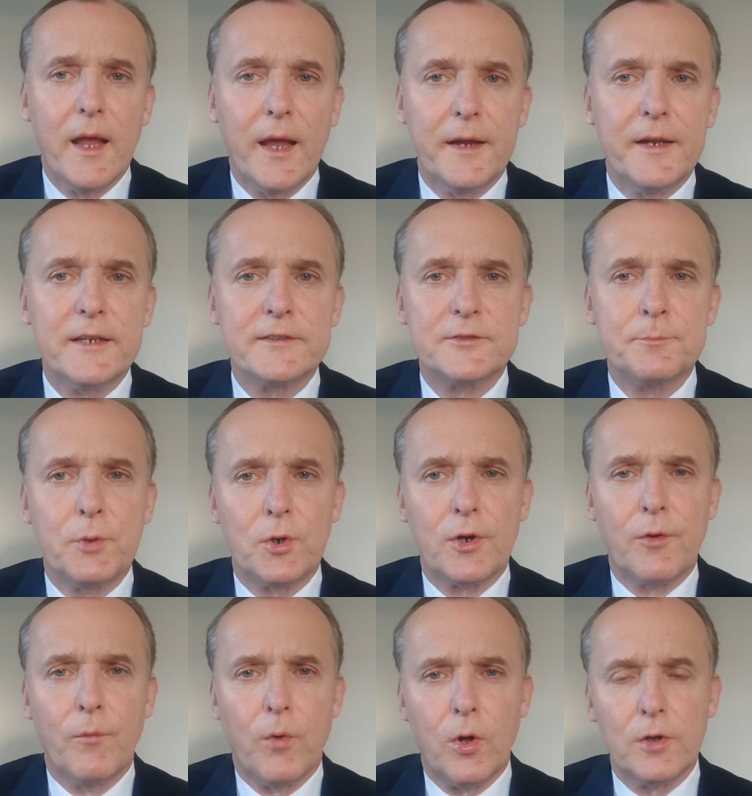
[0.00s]
In his
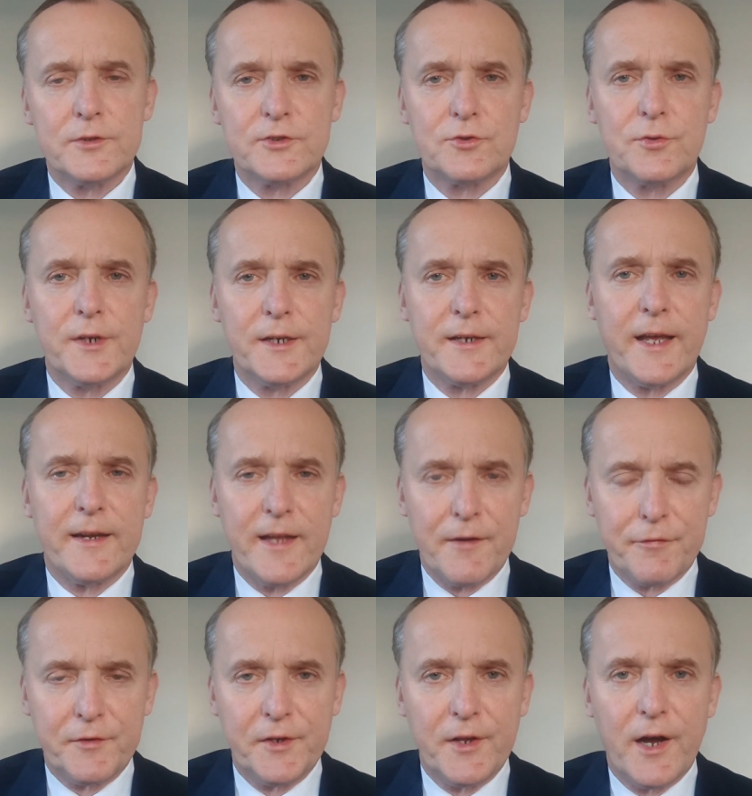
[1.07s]
book Wall Street and
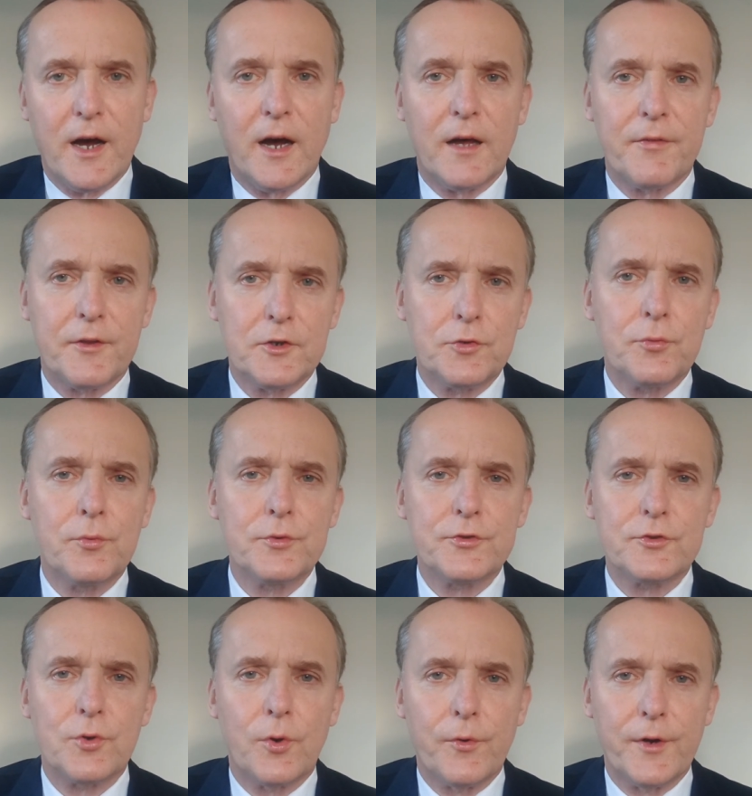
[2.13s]
FDR, the true
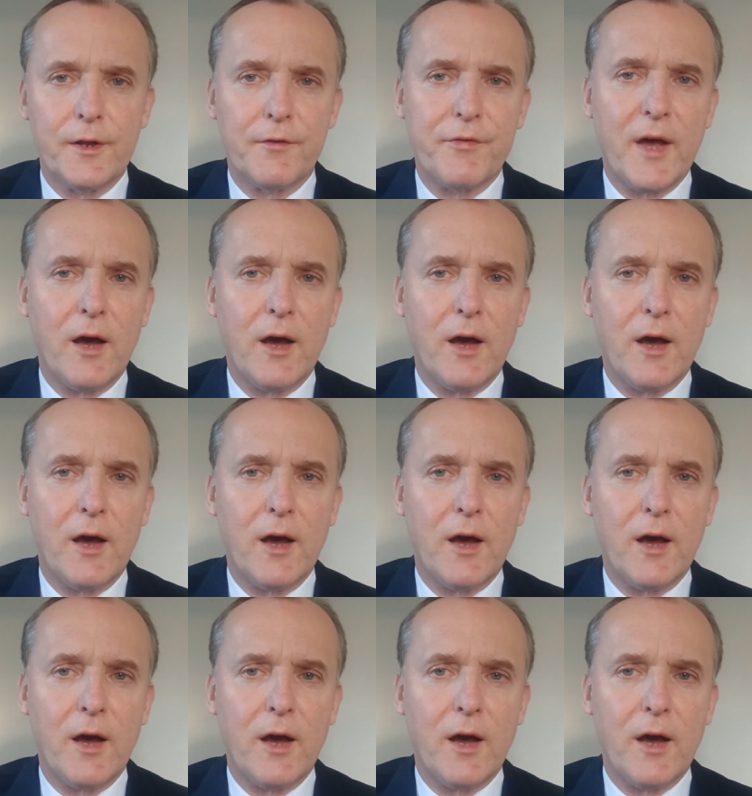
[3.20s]
story of